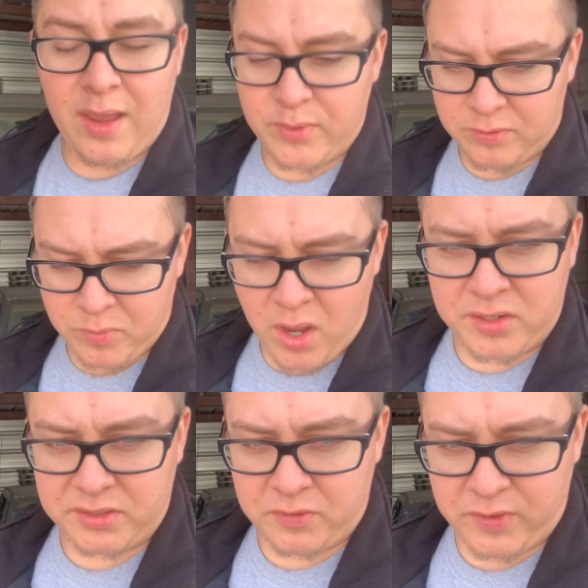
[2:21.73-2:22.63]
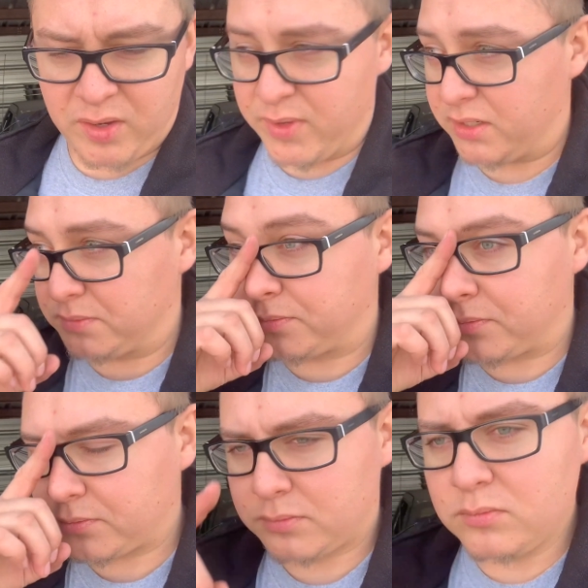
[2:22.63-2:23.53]
and boxing the frame in
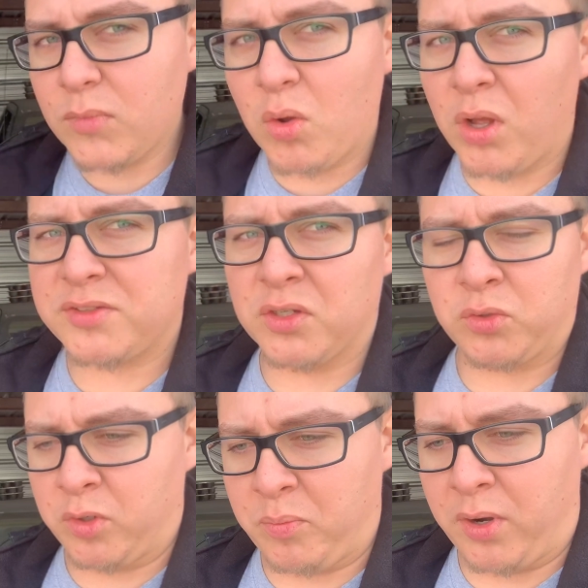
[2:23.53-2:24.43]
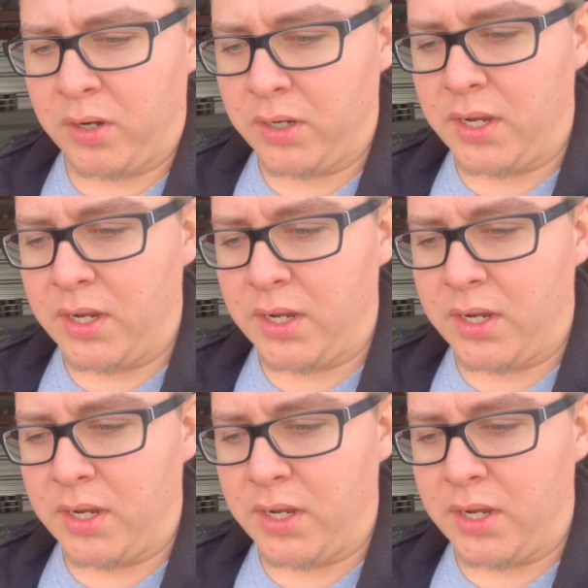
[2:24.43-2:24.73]
while it's all torn apart.